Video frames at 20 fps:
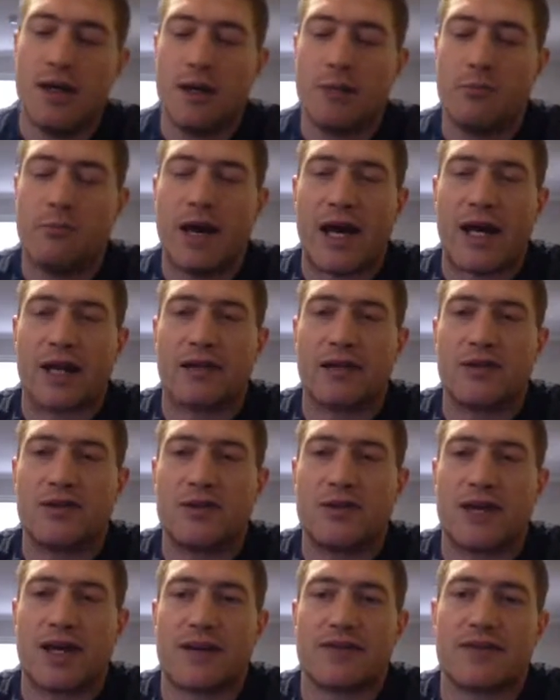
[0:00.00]
back in
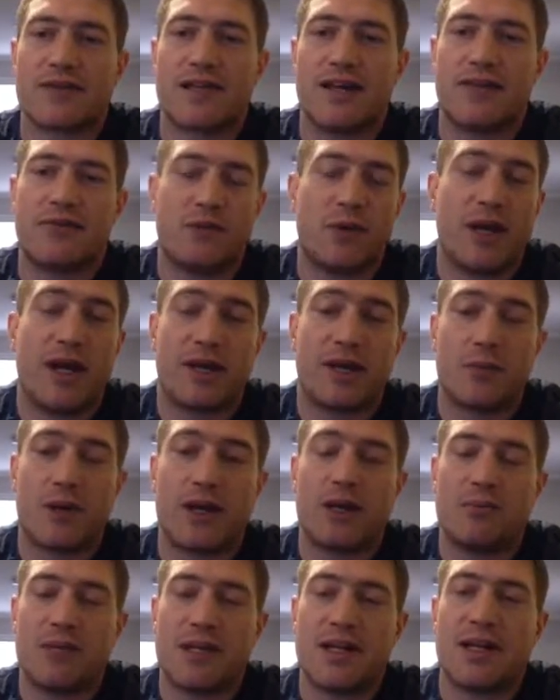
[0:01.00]
2007, we had
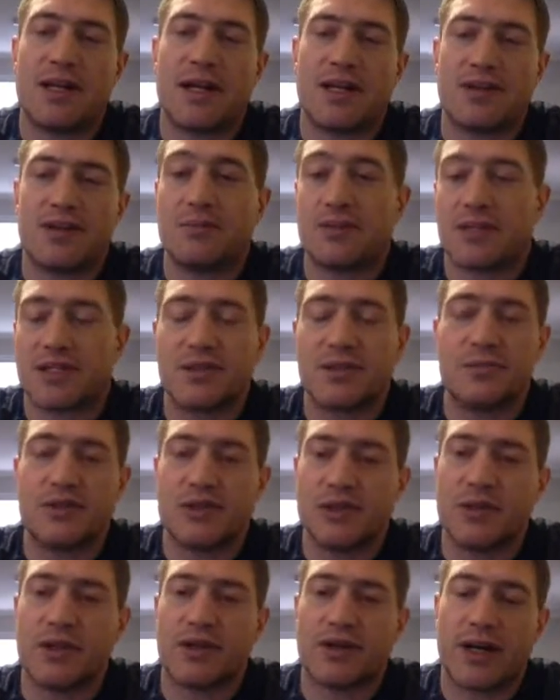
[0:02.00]
quite a bit in housing because it was
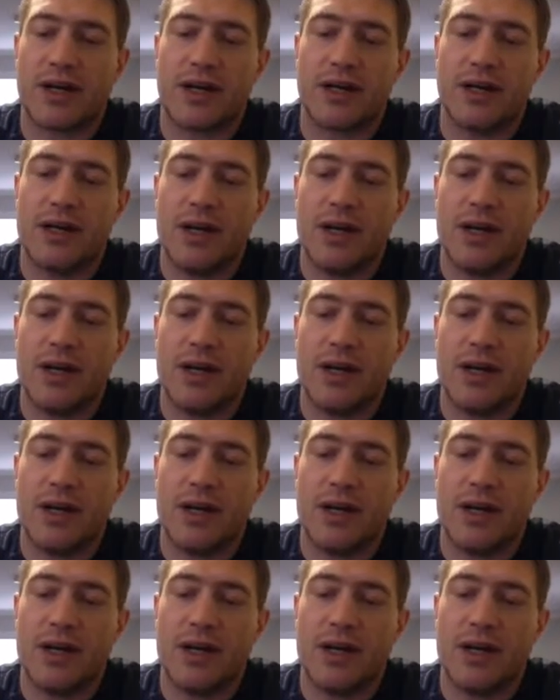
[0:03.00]
doing great.